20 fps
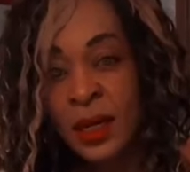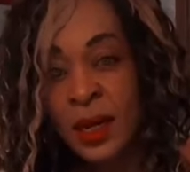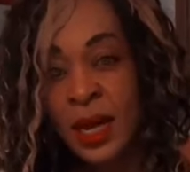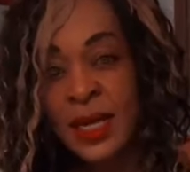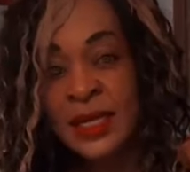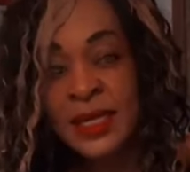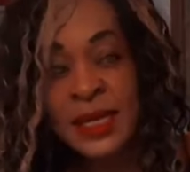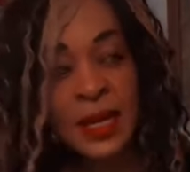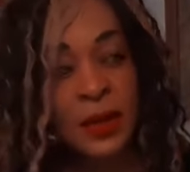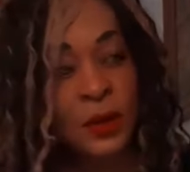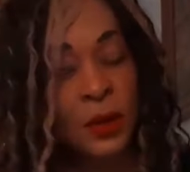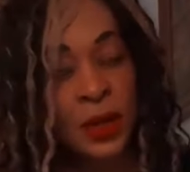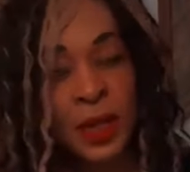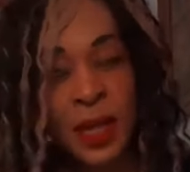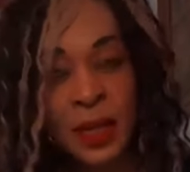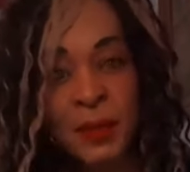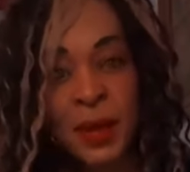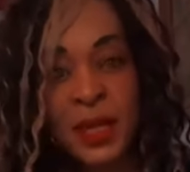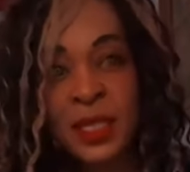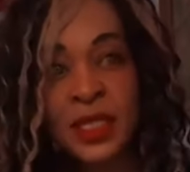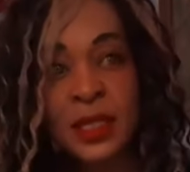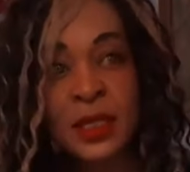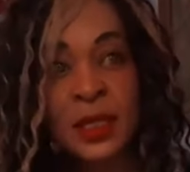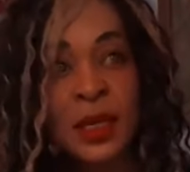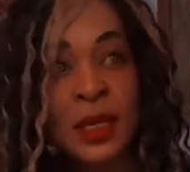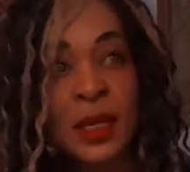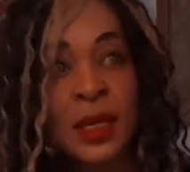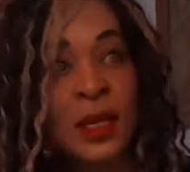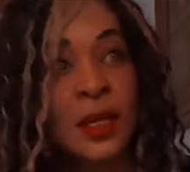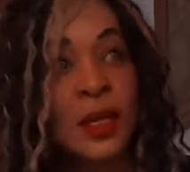I said, okay,
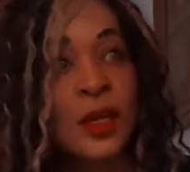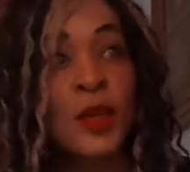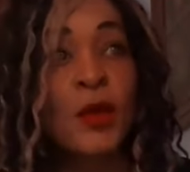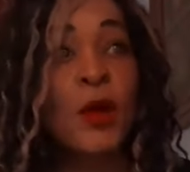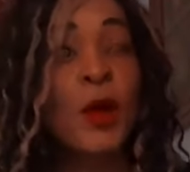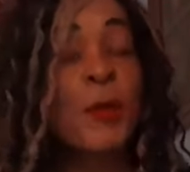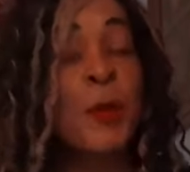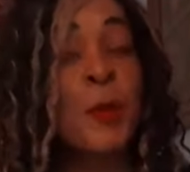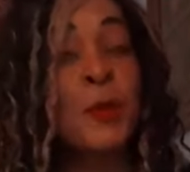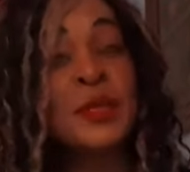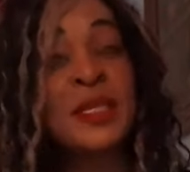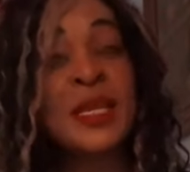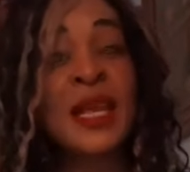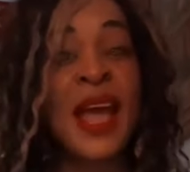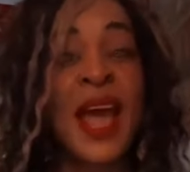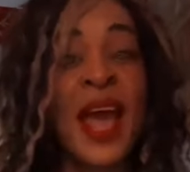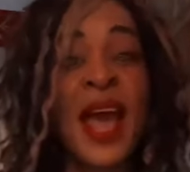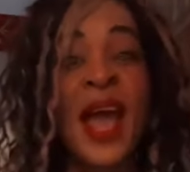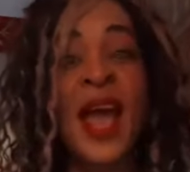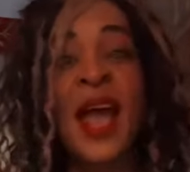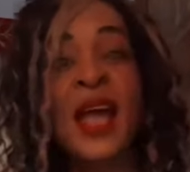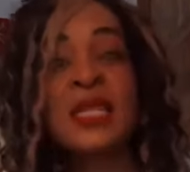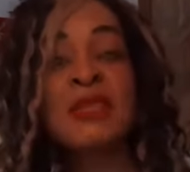imagine, you know, when people say, hey,